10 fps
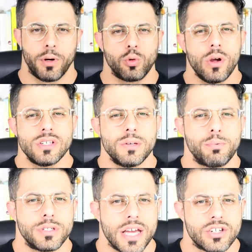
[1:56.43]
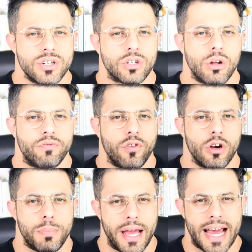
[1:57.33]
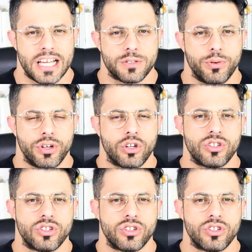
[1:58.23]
But was the protection conferred by aspirin